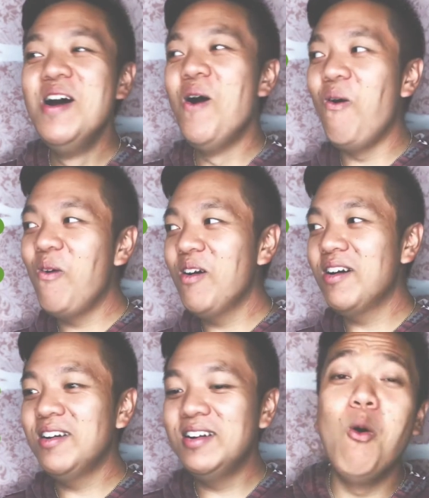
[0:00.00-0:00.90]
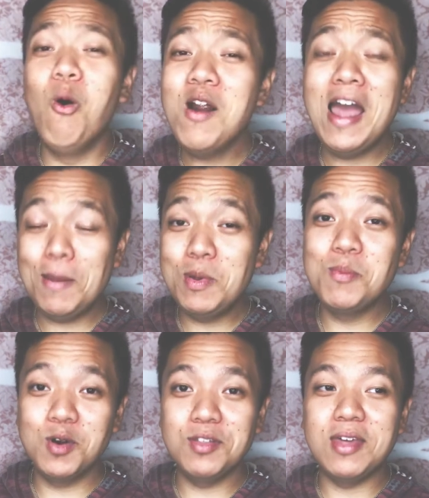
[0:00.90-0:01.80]
or Happy
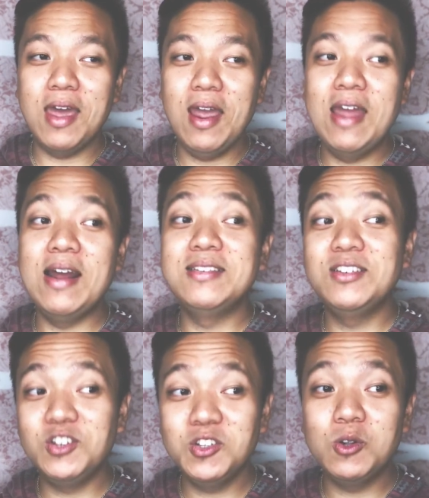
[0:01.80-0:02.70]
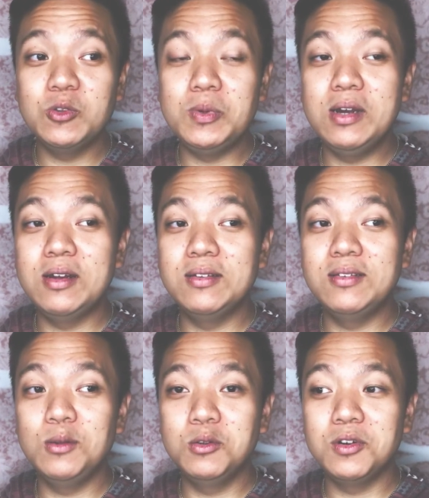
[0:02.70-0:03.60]
Birthday. And I suggest those because
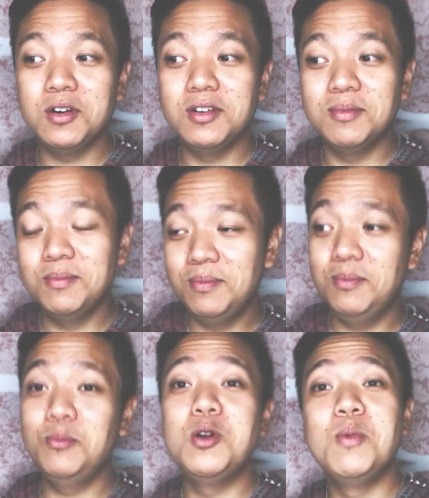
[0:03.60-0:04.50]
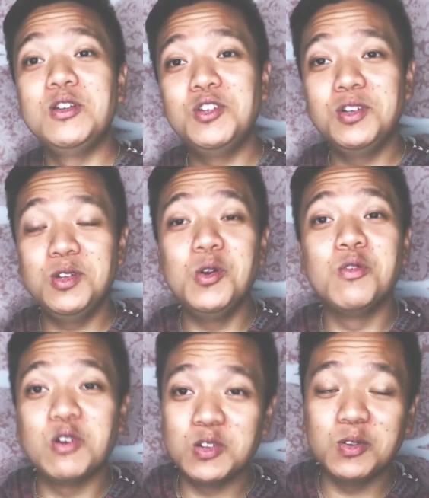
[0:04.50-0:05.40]
those are pretty much
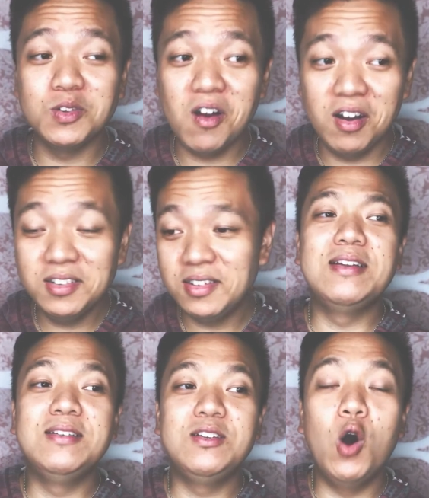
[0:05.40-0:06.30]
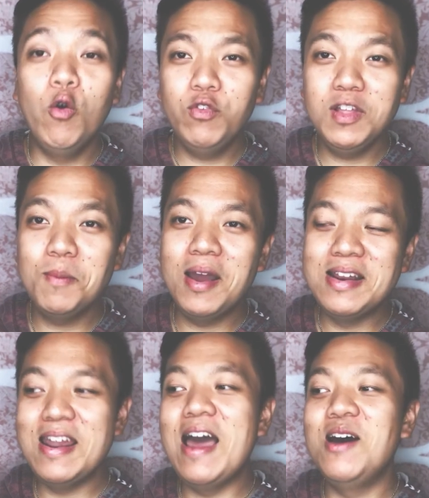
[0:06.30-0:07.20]
universal songs. And hopefully by
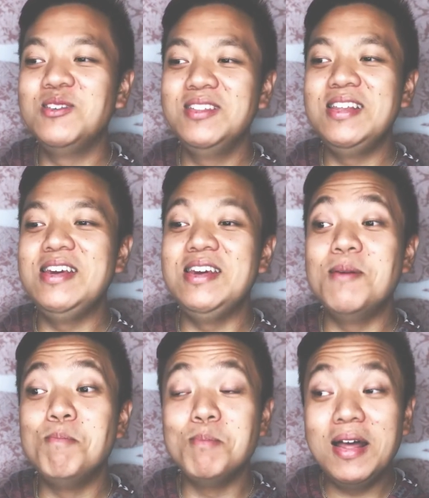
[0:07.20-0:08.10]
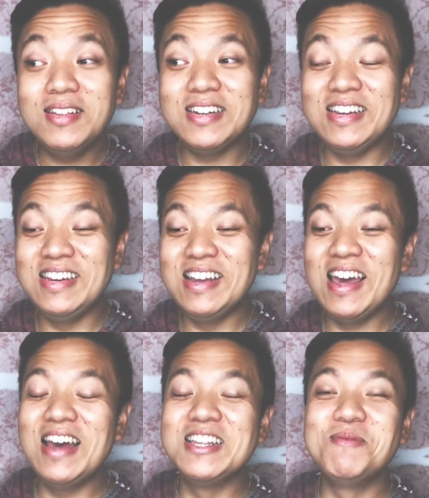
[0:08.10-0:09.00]
now the melody
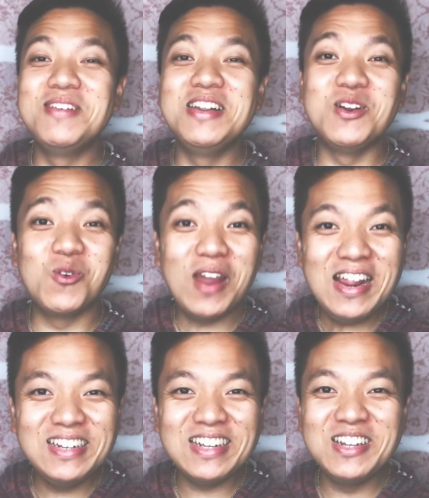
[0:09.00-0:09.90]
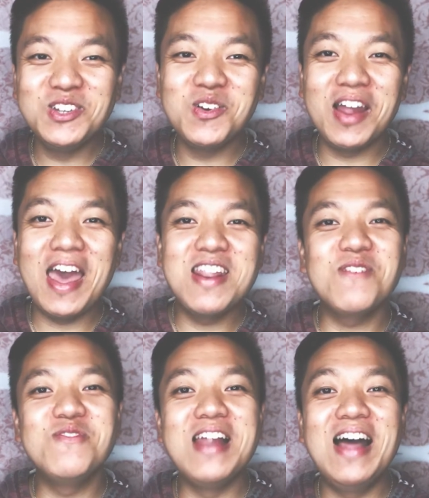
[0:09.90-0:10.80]
has been ingrained into your head.
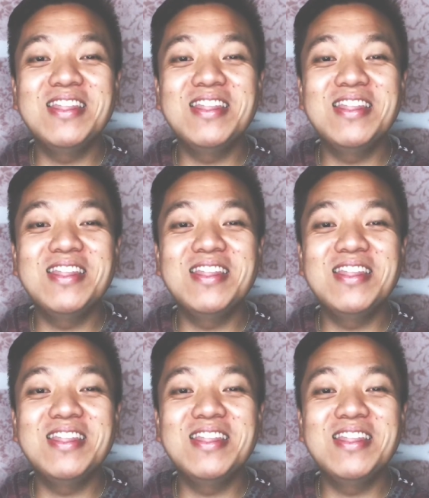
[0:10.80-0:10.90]
If not,